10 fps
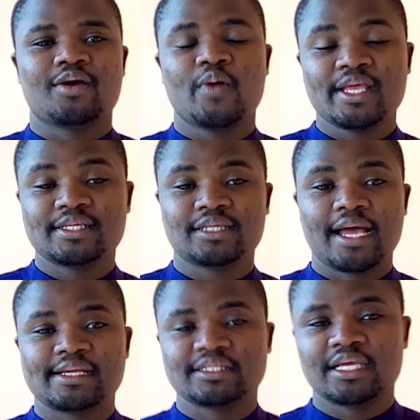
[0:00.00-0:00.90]
Wait
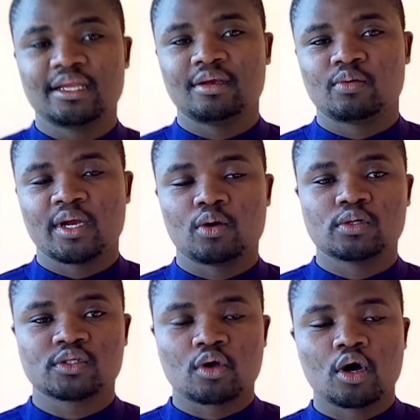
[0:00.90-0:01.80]
until when I
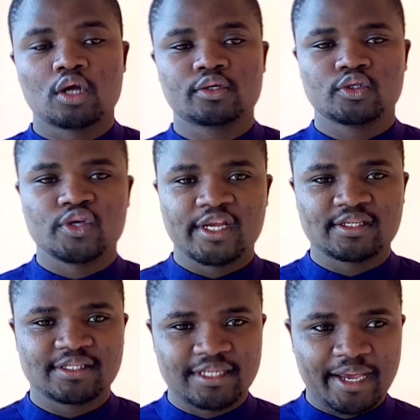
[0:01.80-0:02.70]
was called to join
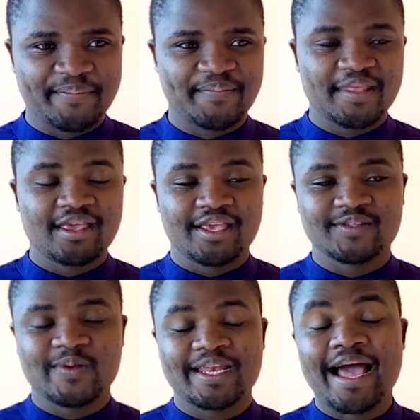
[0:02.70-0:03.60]
STEM
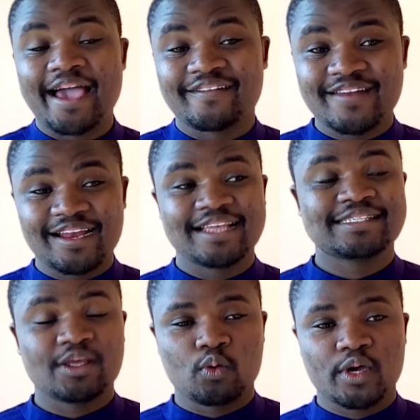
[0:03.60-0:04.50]
is when I
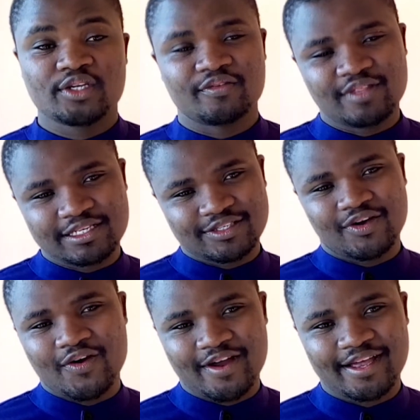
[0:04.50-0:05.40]
realized the weight of the
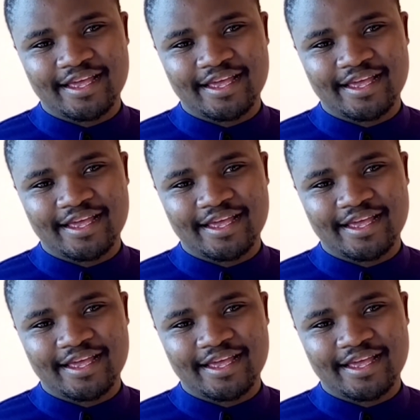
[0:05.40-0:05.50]
song.